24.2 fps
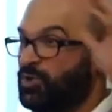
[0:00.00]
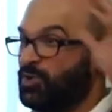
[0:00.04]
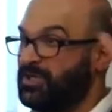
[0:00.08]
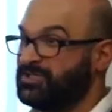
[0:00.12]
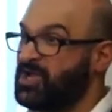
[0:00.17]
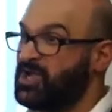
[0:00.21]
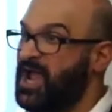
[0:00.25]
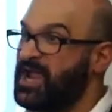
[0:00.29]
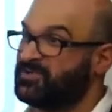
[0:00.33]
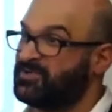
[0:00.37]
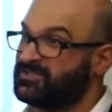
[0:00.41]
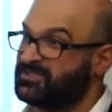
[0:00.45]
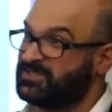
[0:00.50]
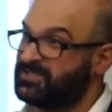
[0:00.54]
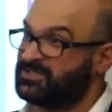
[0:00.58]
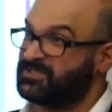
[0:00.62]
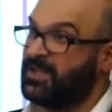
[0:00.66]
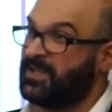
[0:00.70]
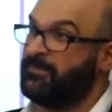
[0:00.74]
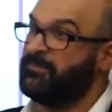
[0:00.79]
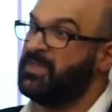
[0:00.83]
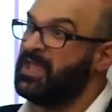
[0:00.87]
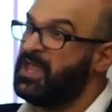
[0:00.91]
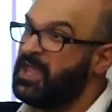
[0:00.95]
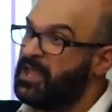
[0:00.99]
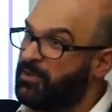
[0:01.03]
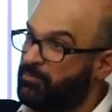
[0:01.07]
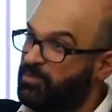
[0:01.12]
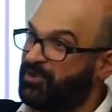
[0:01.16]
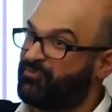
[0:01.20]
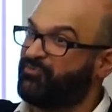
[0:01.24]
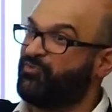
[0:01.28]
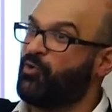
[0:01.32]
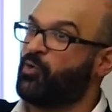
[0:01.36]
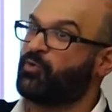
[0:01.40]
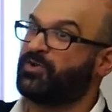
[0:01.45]
your entire system,
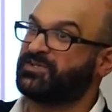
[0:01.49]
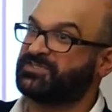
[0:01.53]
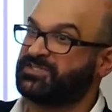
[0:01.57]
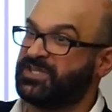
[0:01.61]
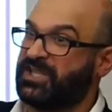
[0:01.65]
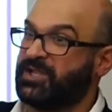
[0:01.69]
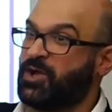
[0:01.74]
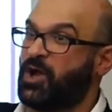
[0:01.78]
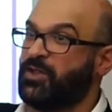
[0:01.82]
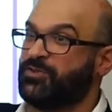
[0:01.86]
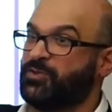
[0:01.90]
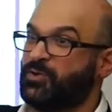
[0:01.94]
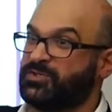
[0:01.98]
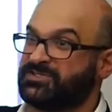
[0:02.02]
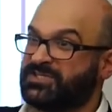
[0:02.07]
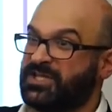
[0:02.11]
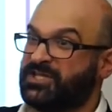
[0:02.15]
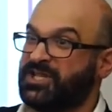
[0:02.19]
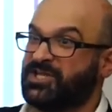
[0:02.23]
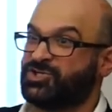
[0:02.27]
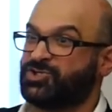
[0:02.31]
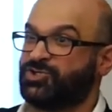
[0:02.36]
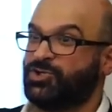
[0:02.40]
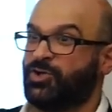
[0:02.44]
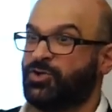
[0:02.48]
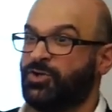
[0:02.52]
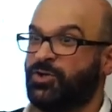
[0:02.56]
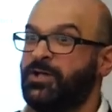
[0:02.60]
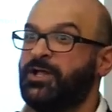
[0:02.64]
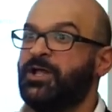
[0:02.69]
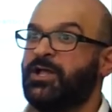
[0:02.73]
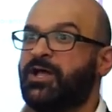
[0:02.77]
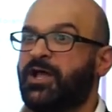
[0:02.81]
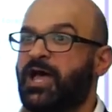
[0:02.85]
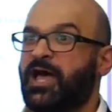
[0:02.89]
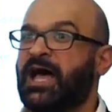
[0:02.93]
but focusing on those additional
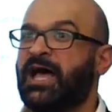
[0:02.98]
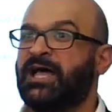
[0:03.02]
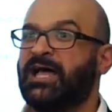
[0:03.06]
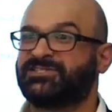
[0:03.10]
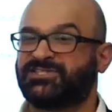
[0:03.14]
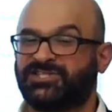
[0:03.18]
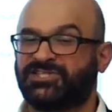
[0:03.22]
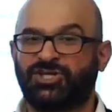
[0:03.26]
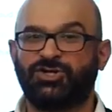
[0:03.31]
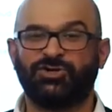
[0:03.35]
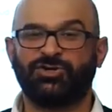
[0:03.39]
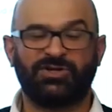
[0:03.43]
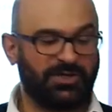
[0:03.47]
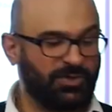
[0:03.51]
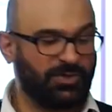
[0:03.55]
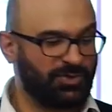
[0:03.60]
uh, security